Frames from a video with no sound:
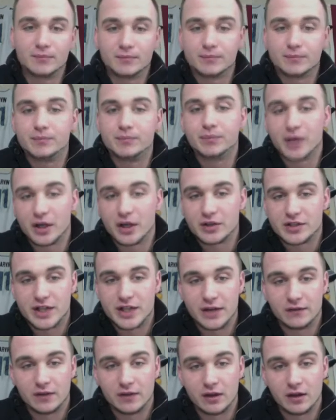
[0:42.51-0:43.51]
Player
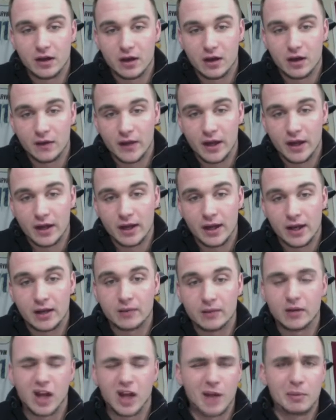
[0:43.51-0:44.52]
safety on that hand,
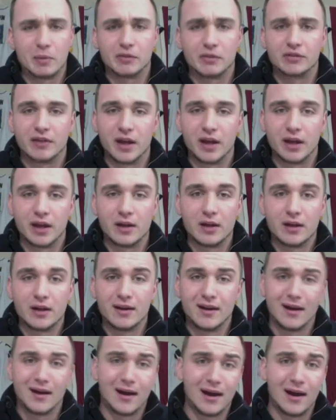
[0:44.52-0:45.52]
a lot of people say,
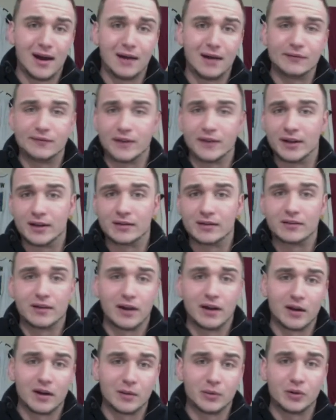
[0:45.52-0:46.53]
fighting is
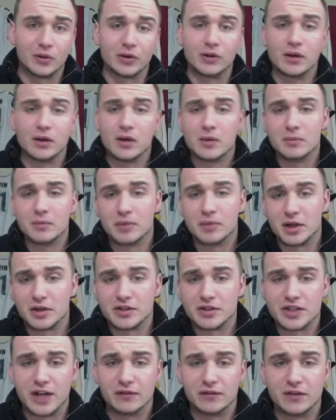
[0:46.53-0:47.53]
terrible. Player
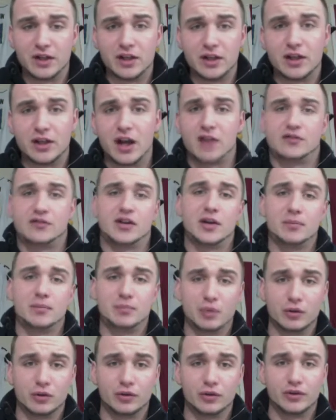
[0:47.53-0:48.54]
safety, guys are getting
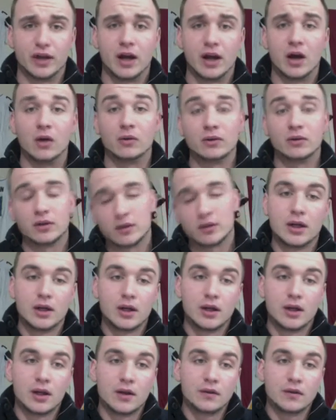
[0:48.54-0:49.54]
pulled down.
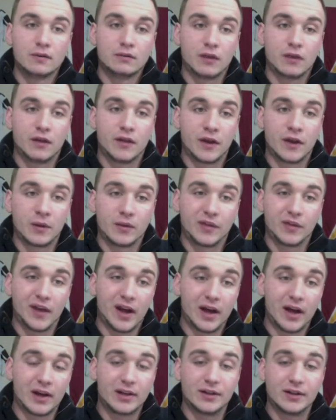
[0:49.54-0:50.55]
The thing with
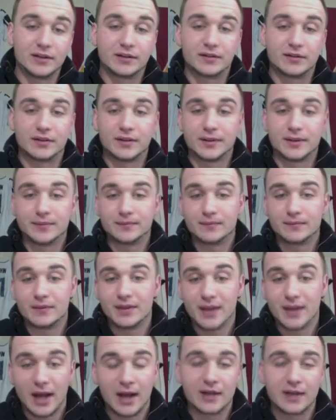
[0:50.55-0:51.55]
that is,
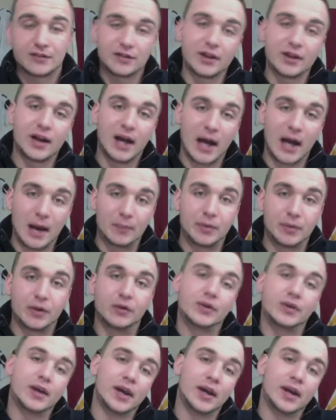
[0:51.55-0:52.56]
yeah, it's going to happen,
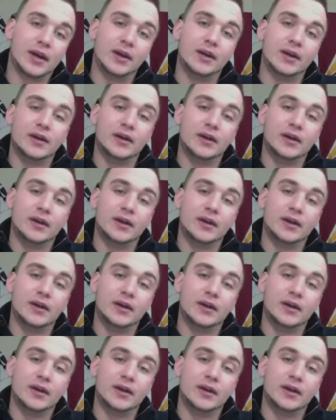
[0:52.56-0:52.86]
okay?